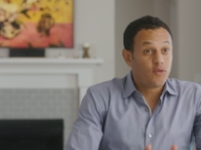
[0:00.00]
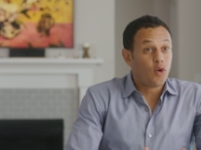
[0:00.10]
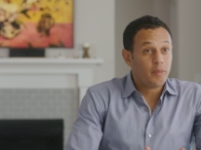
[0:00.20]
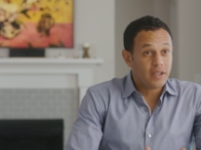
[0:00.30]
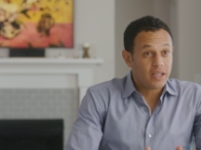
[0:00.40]

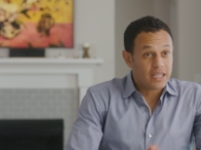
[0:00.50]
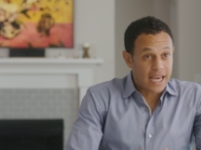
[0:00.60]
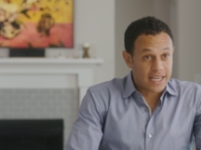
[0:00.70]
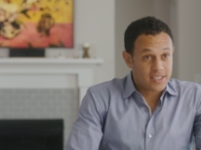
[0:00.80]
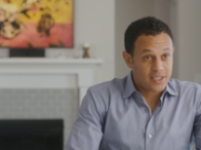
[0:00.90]
4 million
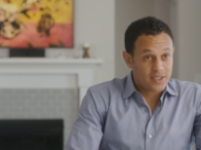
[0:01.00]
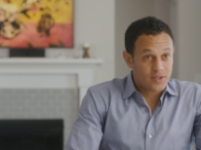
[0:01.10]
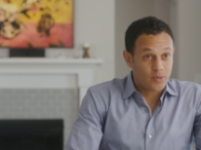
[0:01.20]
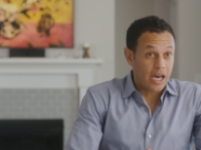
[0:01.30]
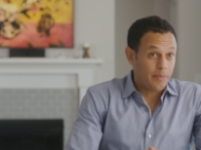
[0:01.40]

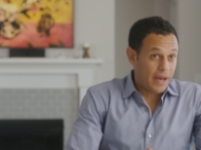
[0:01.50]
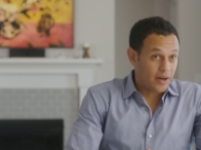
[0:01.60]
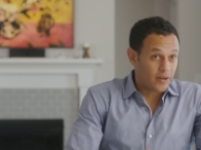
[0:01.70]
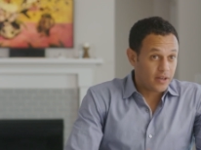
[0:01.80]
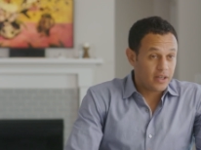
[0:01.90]
Texans without
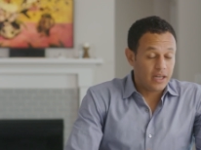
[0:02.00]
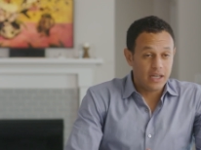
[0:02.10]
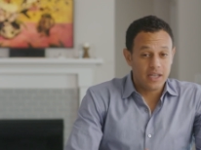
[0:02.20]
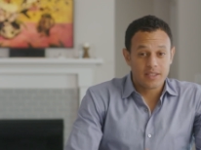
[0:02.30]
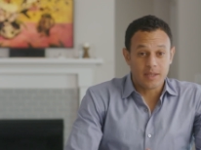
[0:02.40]
power.
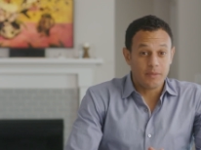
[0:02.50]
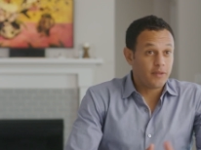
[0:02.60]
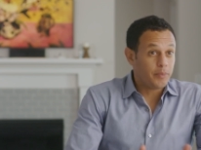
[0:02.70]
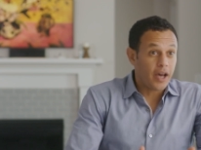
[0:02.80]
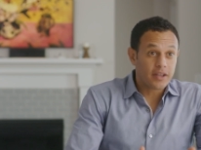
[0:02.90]
Uh, some of
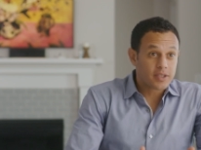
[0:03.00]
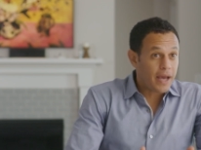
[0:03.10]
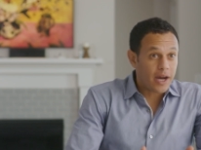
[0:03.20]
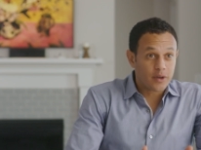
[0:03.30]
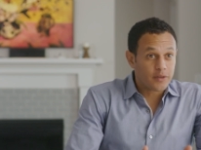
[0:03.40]
them lost
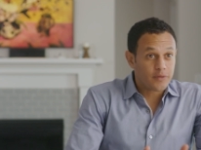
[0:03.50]
power